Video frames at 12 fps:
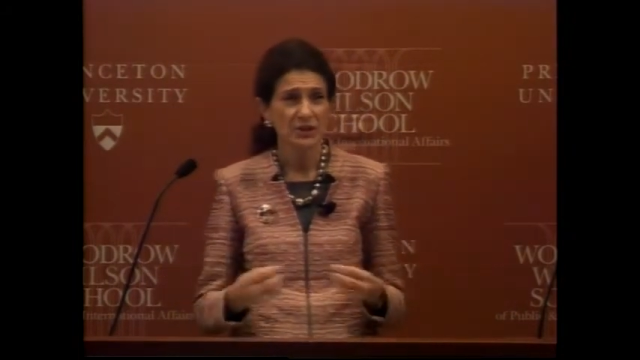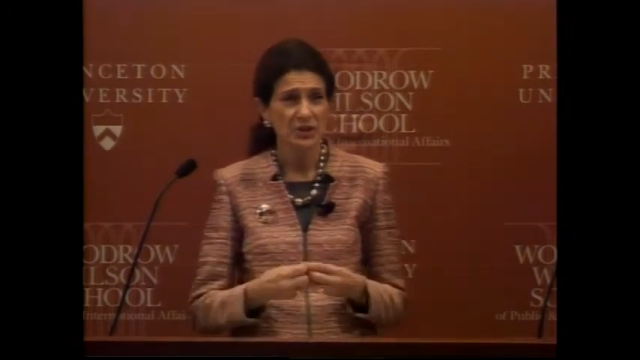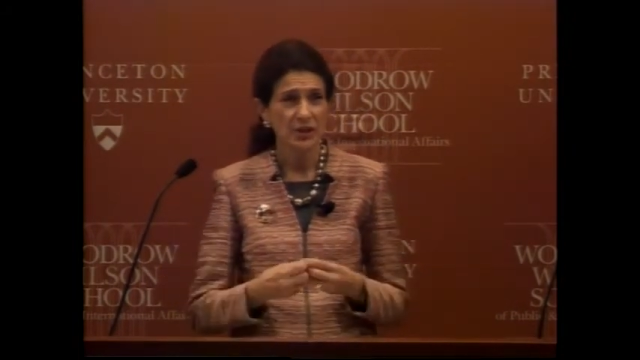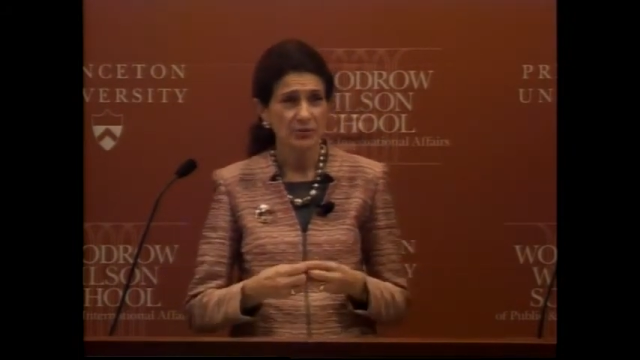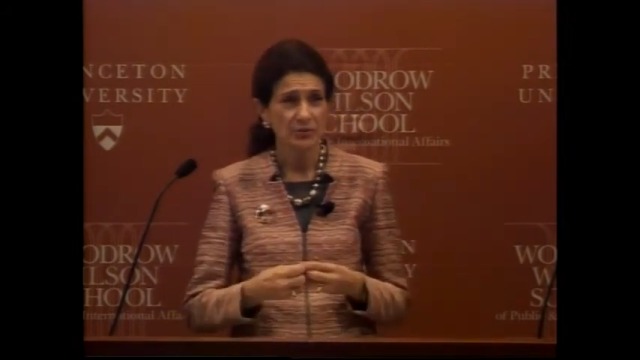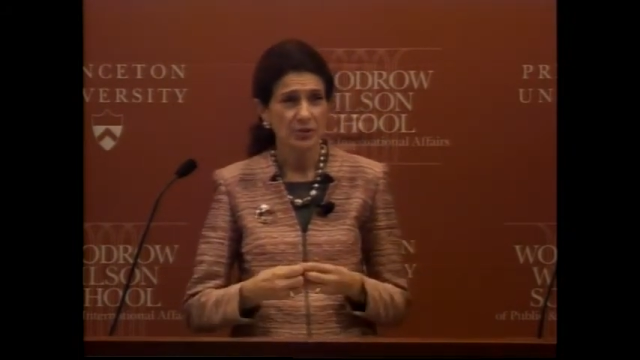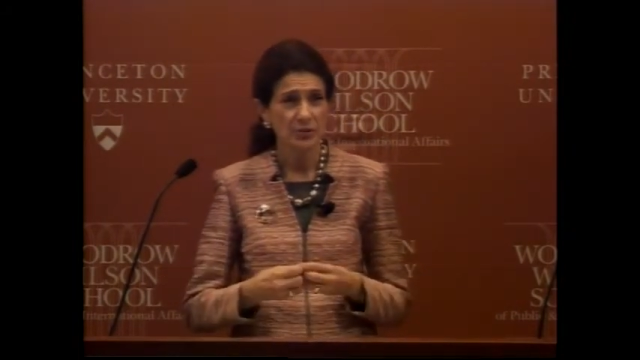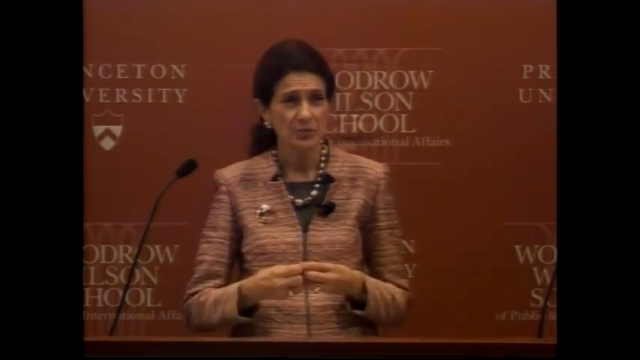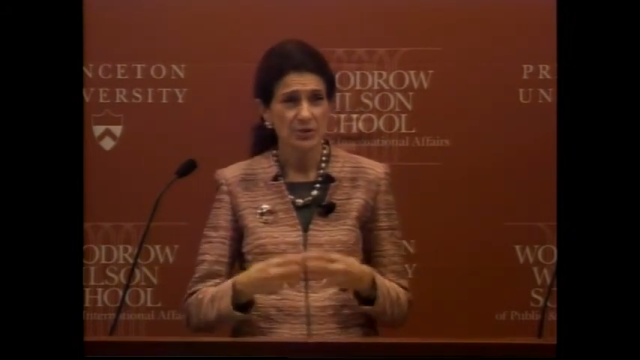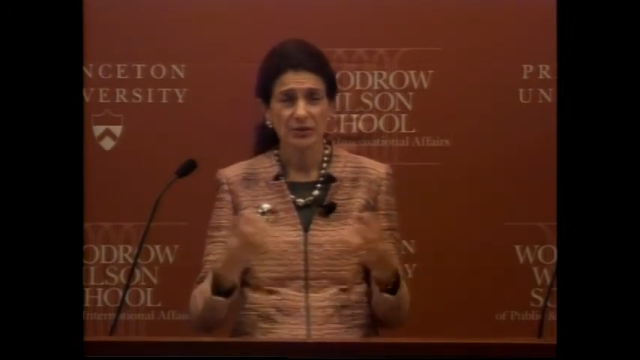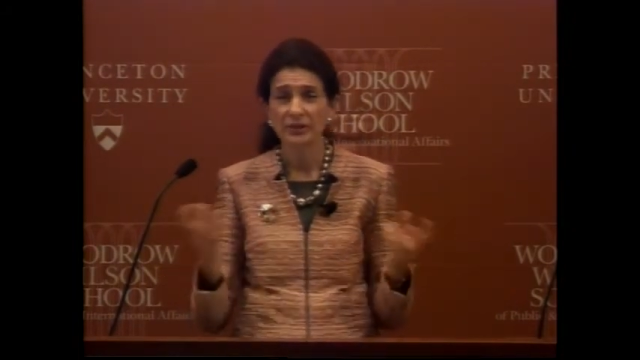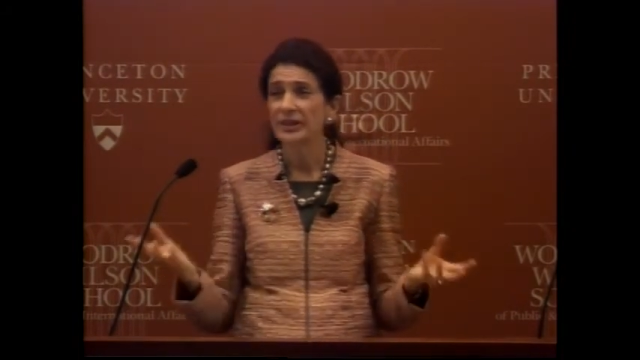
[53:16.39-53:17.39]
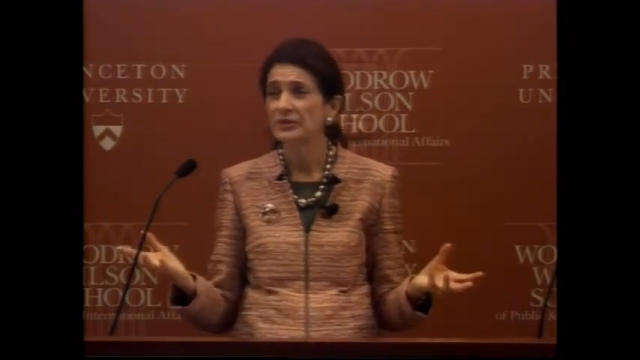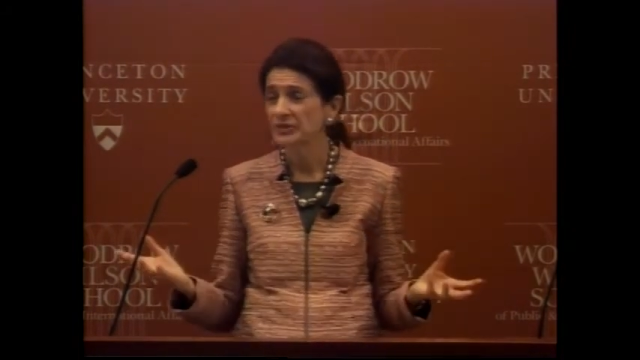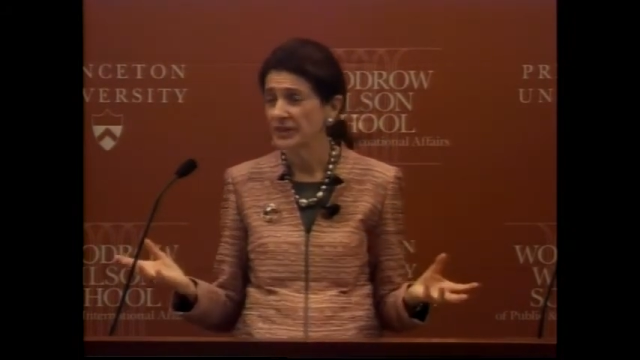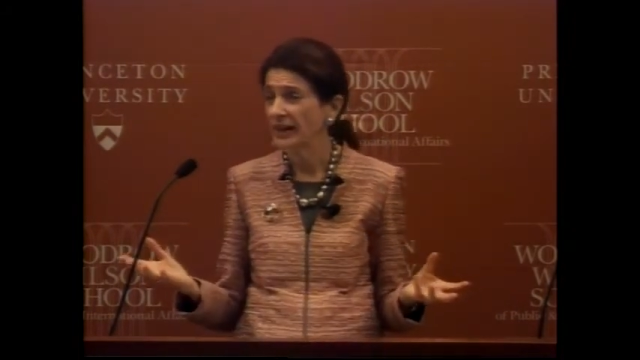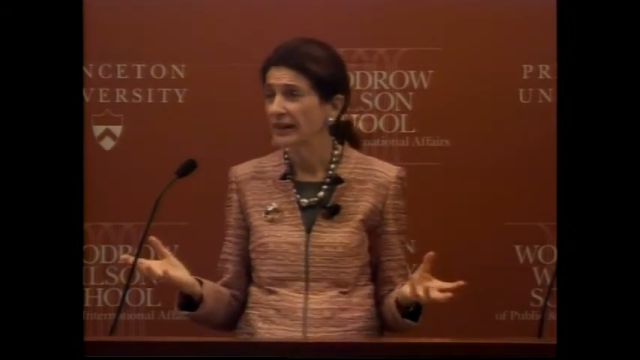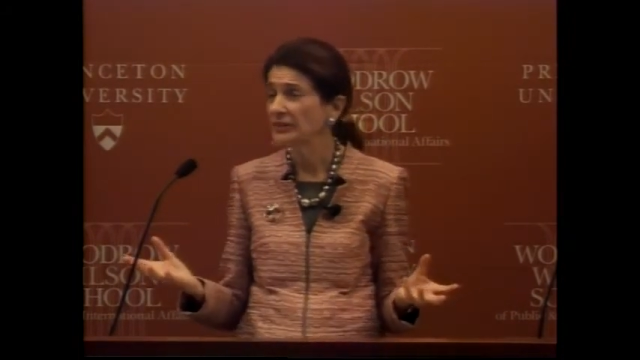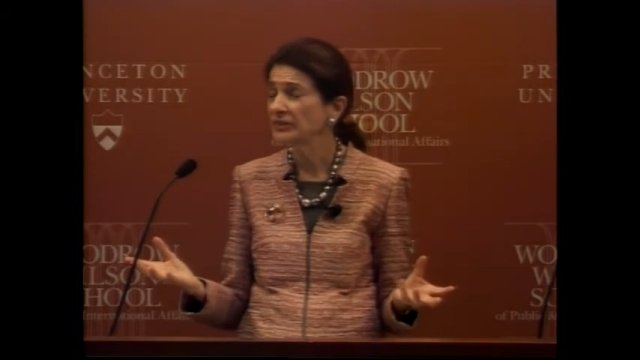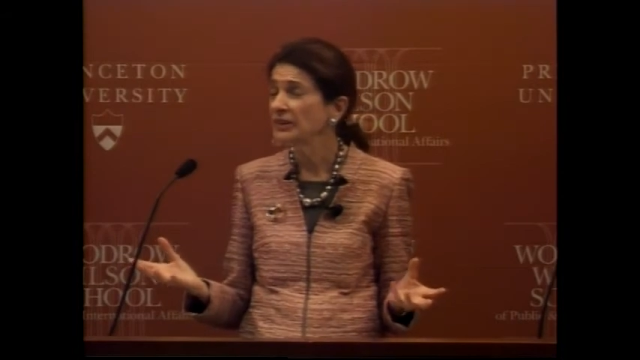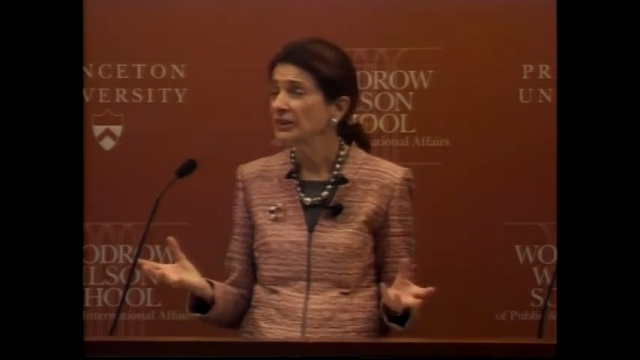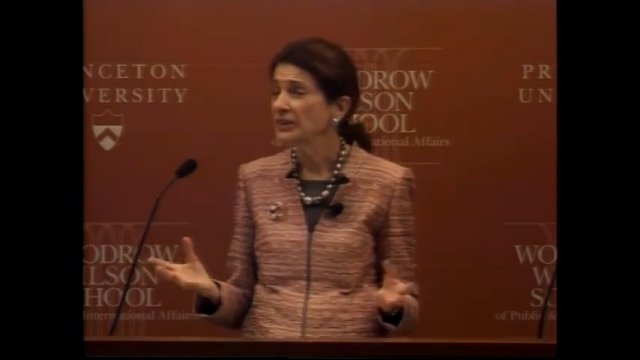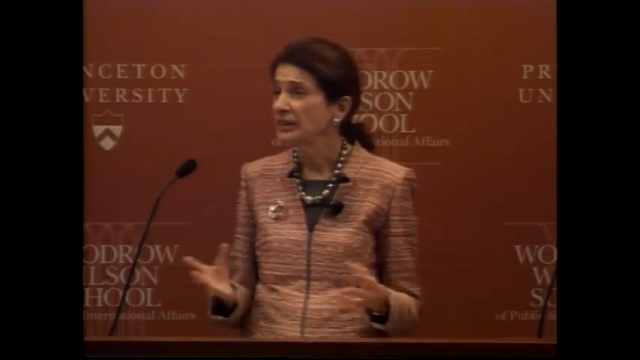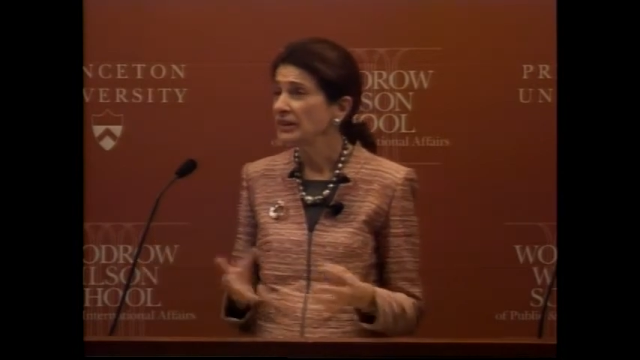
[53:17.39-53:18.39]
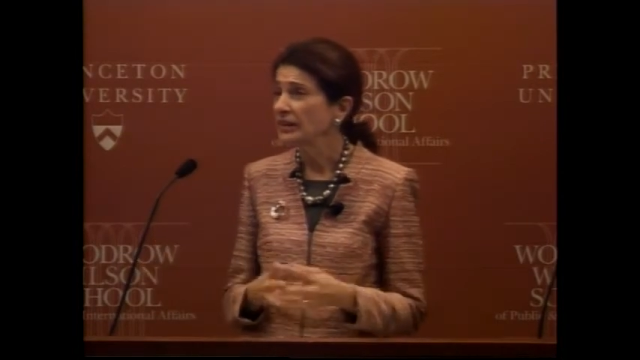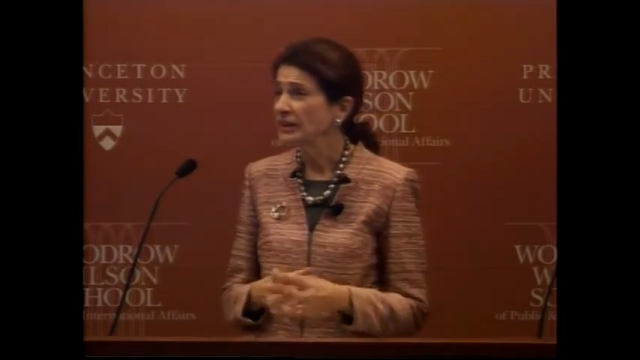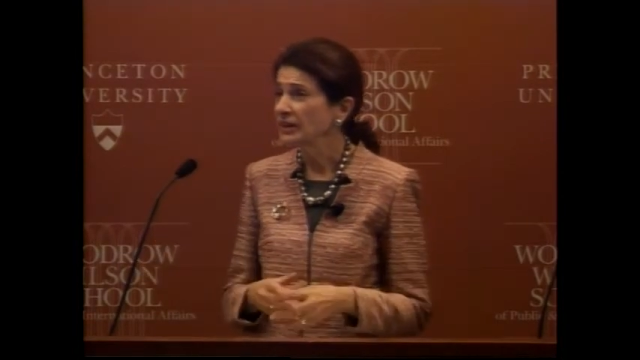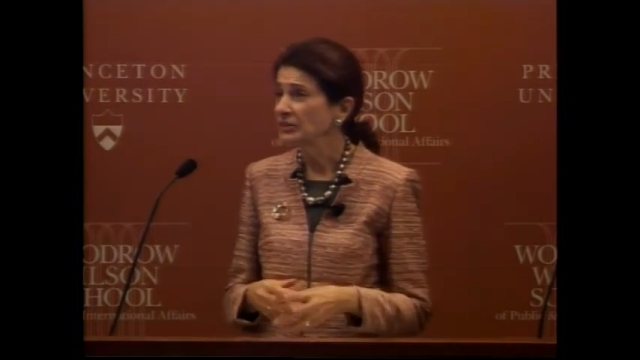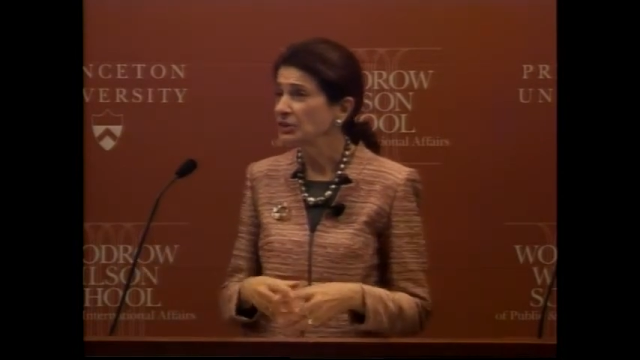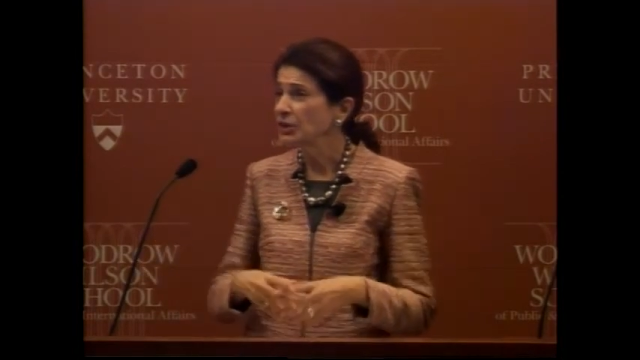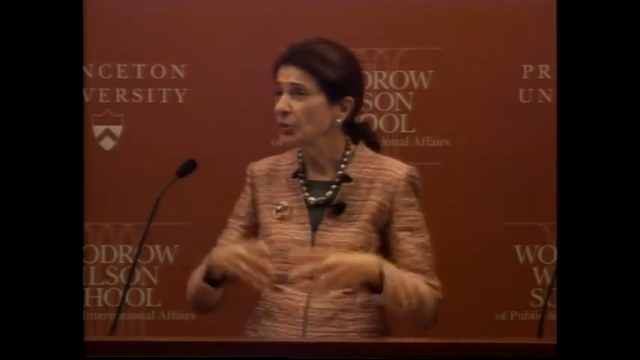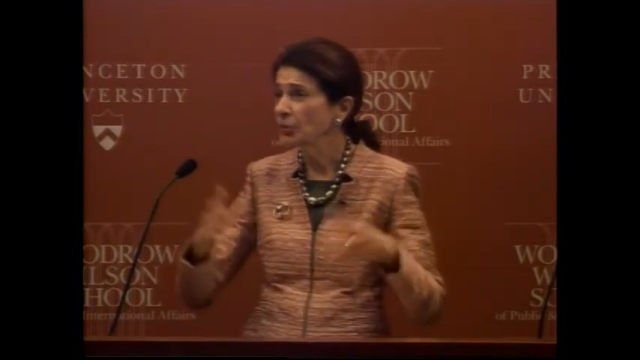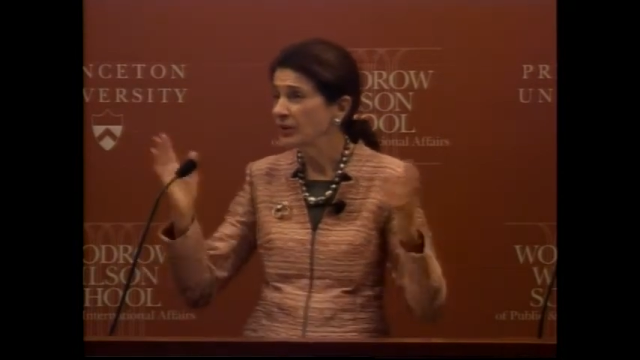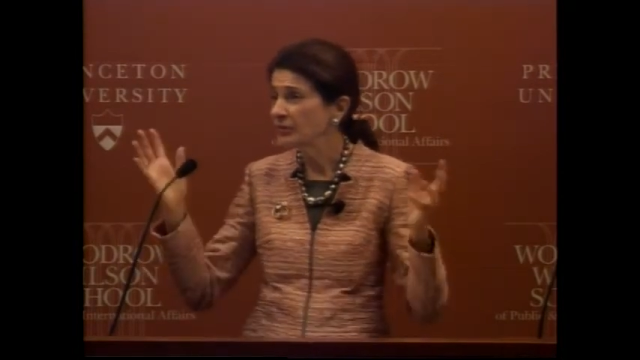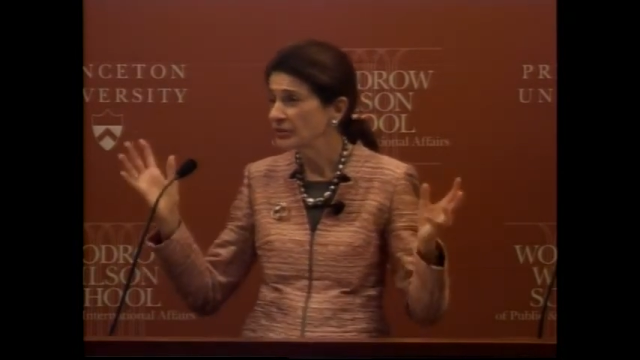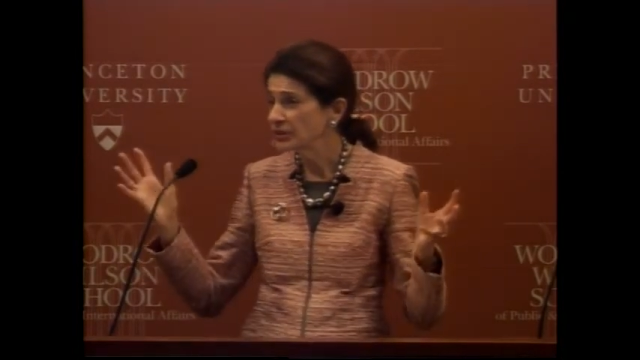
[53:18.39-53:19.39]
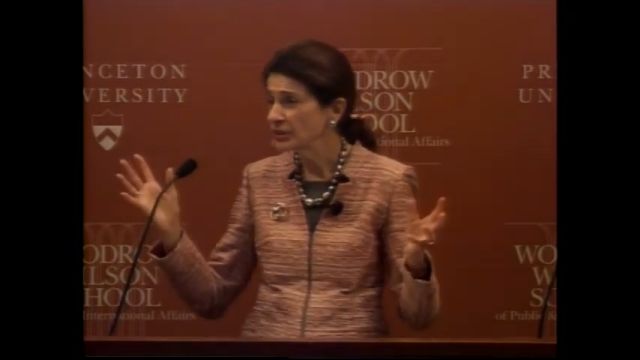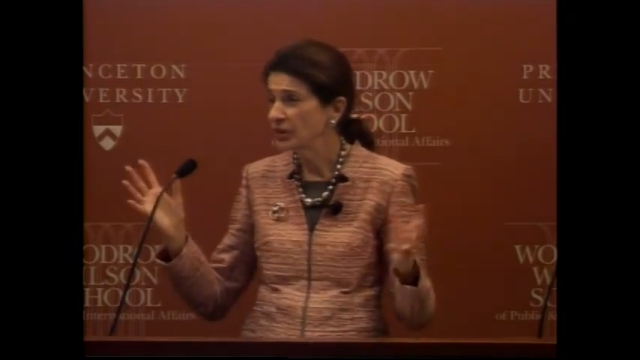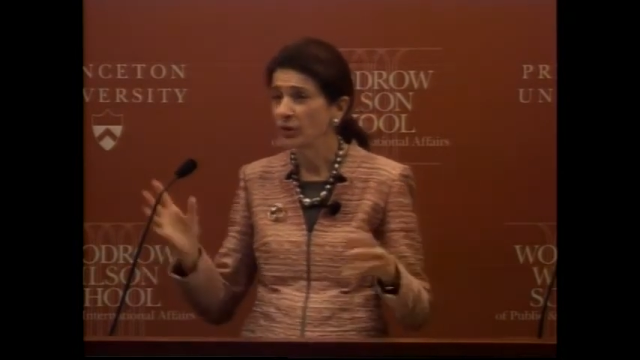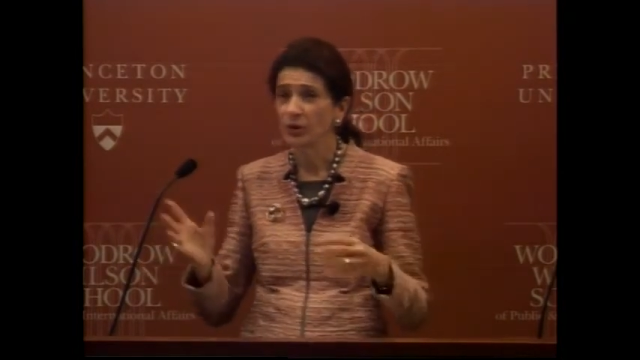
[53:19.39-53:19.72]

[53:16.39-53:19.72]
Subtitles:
jet fumes to leave town to go wherever they're going,